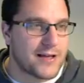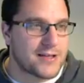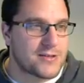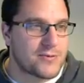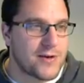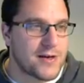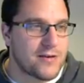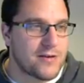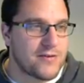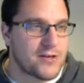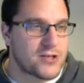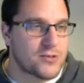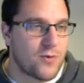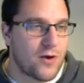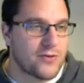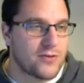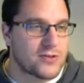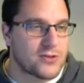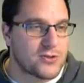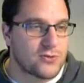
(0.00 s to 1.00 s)
Sweden Division
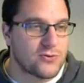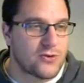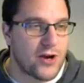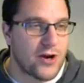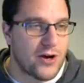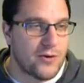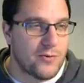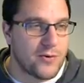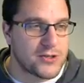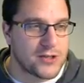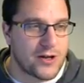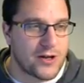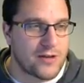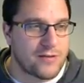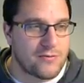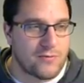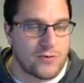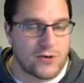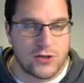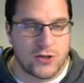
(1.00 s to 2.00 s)
1 Sudra, which I
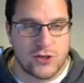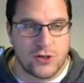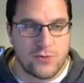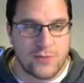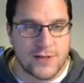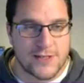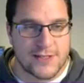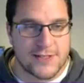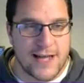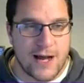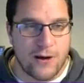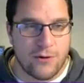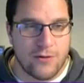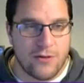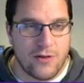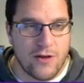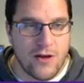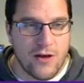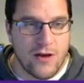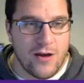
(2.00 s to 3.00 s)
would assume is
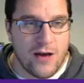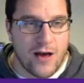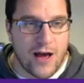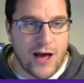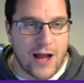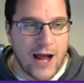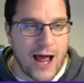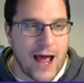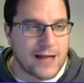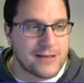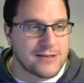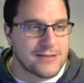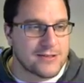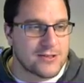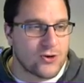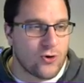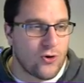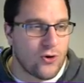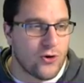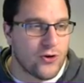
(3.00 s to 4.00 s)
south. And
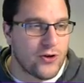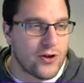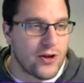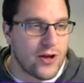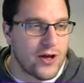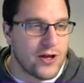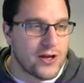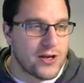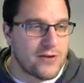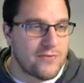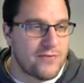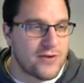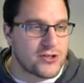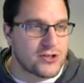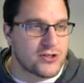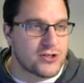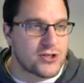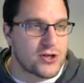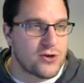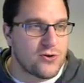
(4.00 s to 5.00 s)
Hanzord
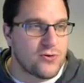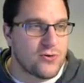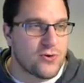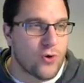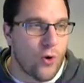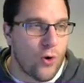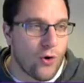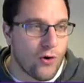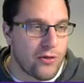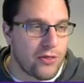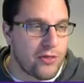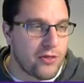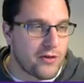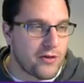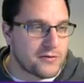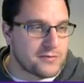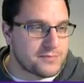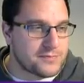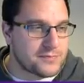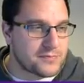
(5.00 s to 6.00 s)
Division 2 North.
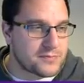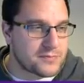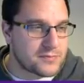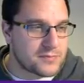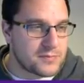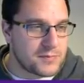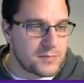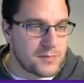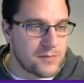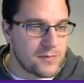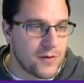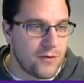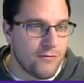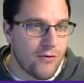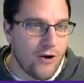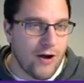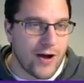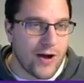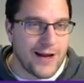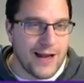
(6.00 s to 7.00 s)

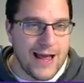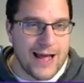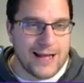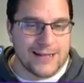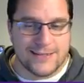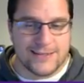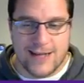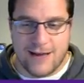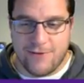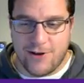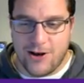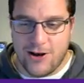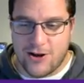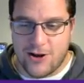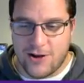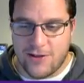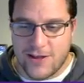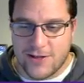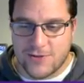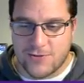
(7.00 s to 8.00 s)
Right, let's have a
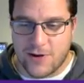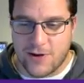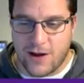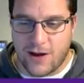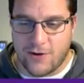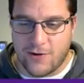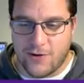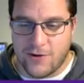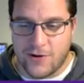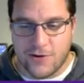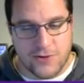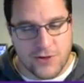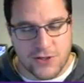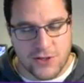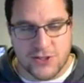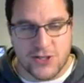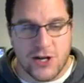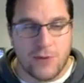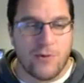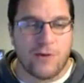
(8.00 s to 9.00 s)
look at this one though.
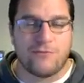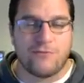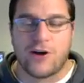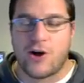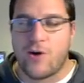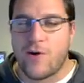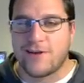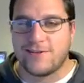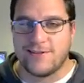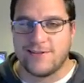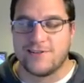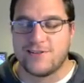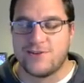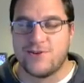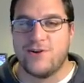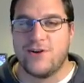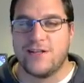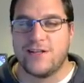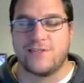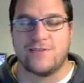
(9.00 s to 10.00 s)
Someone requested to
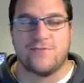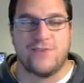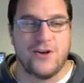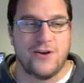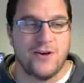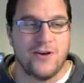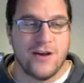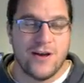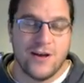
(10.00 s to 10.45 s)
do an interview.